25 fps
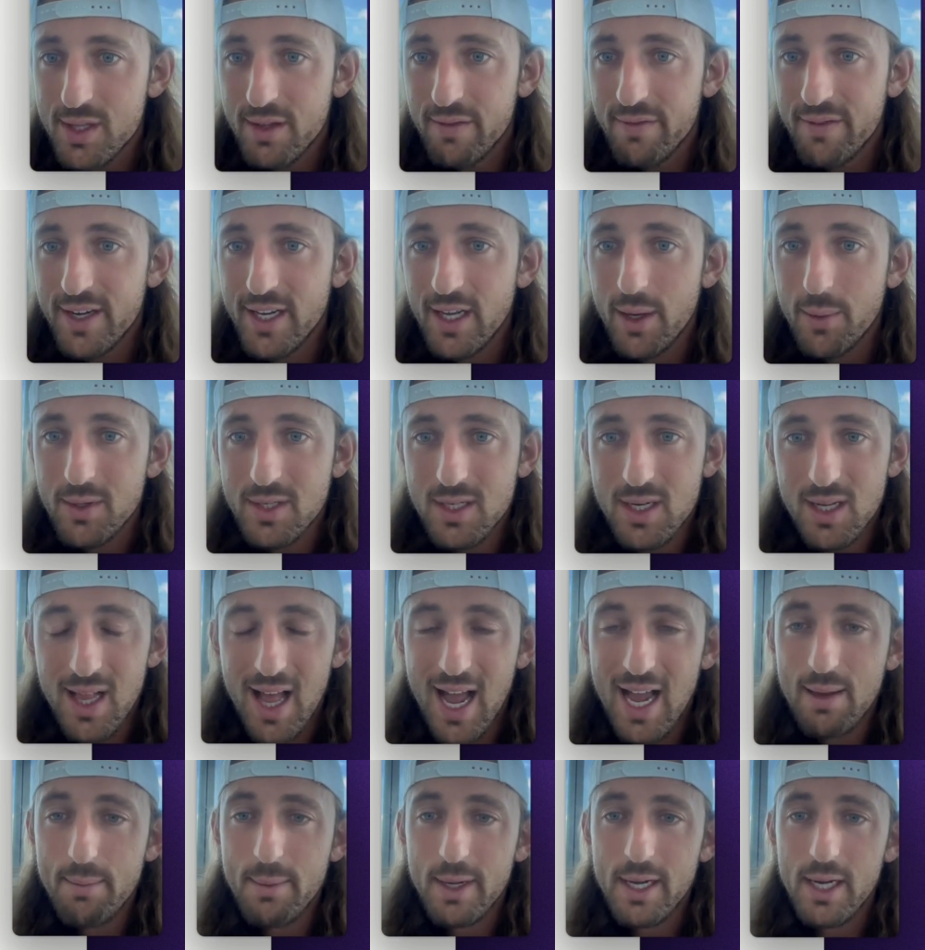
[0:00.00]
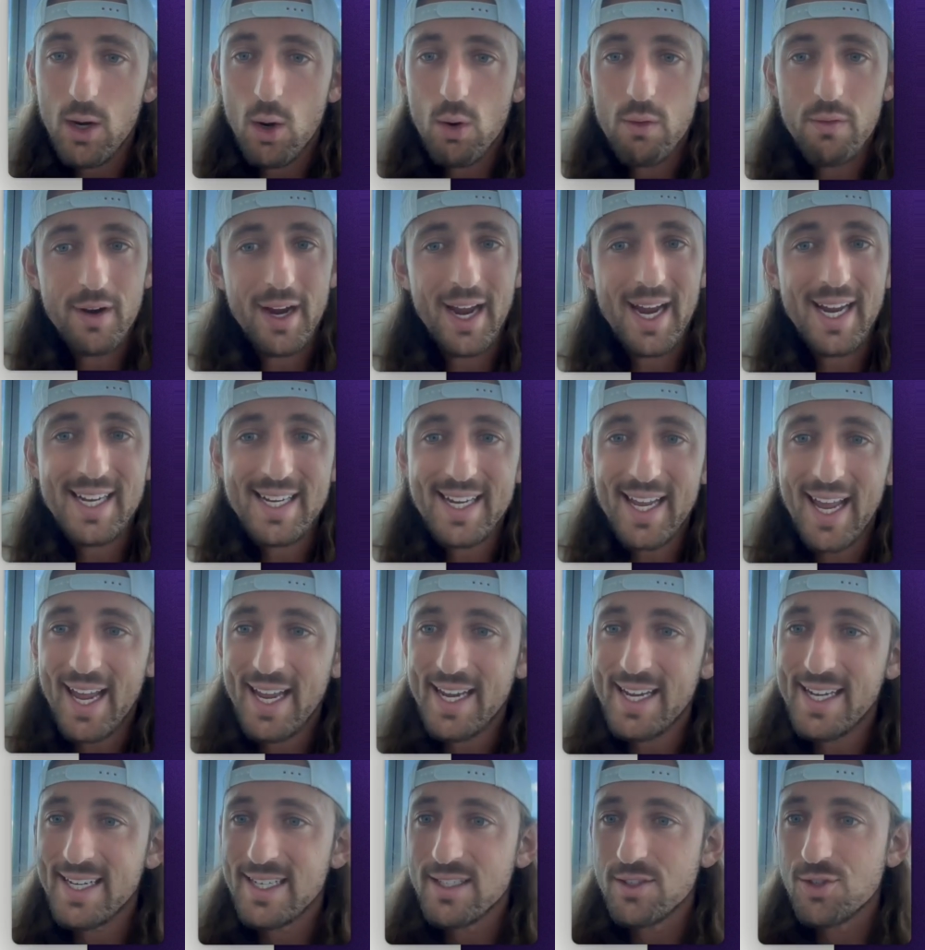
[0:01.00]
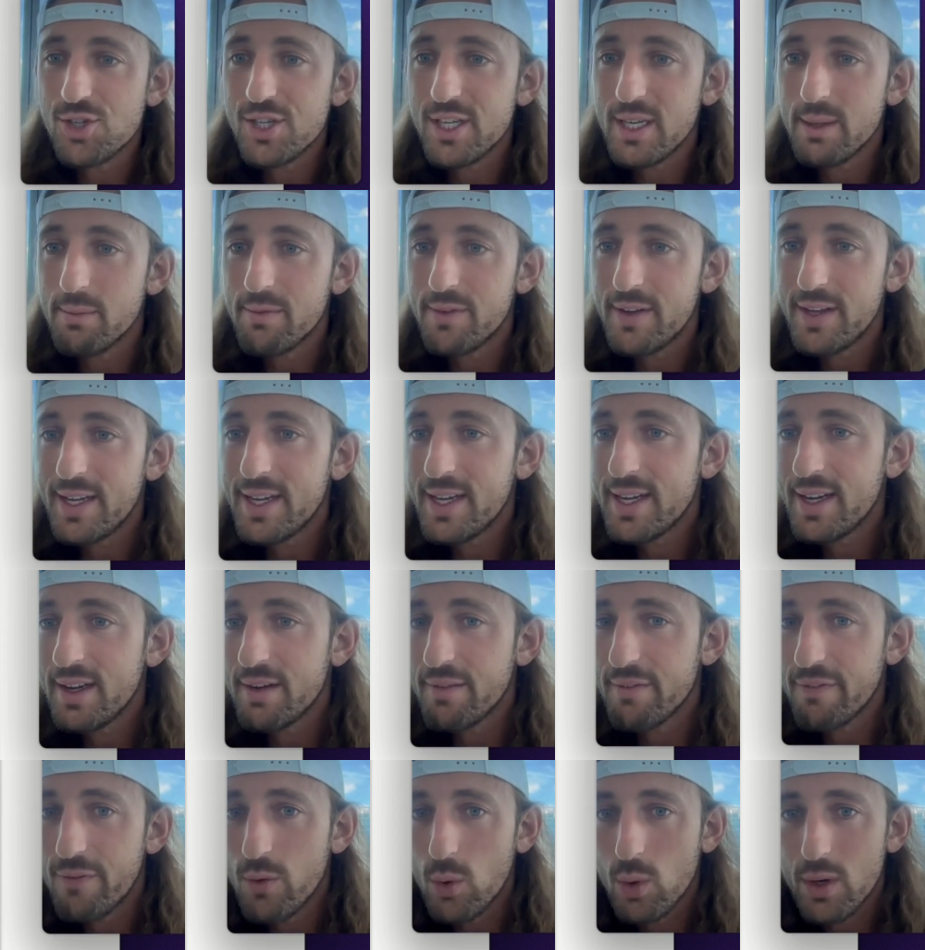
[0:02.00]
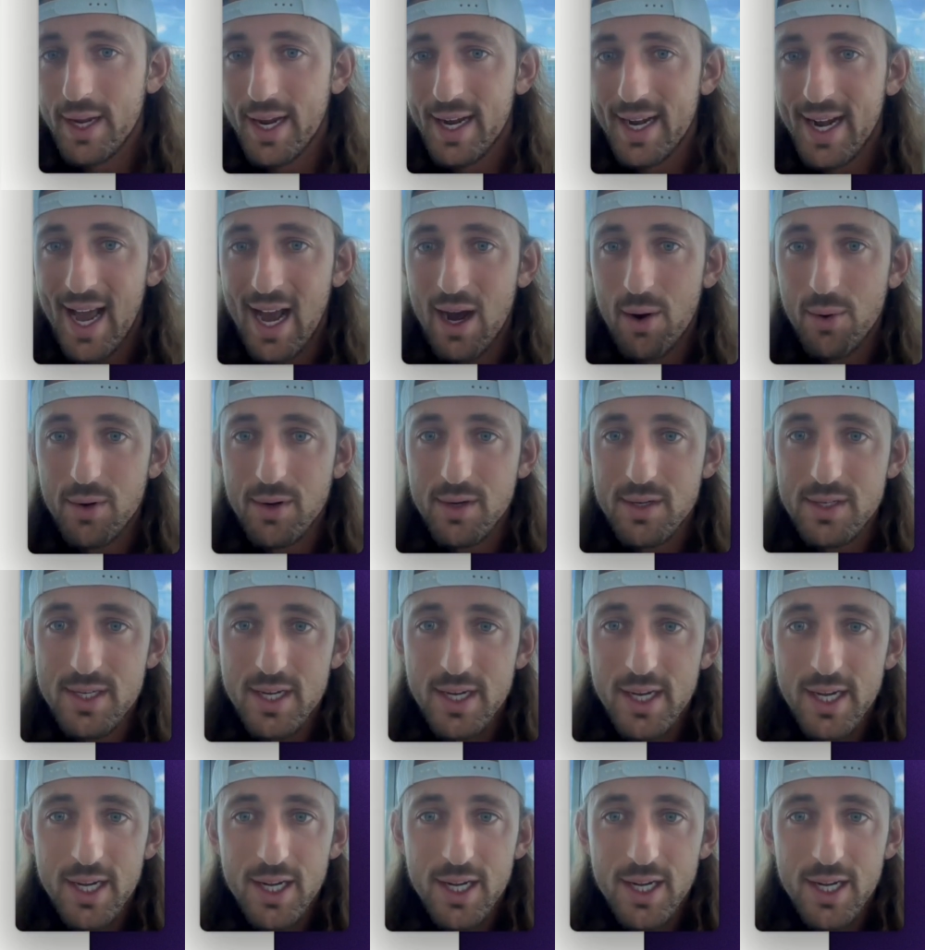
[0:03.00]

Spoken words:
The video is climbing over 8K in GMV in 48 hours.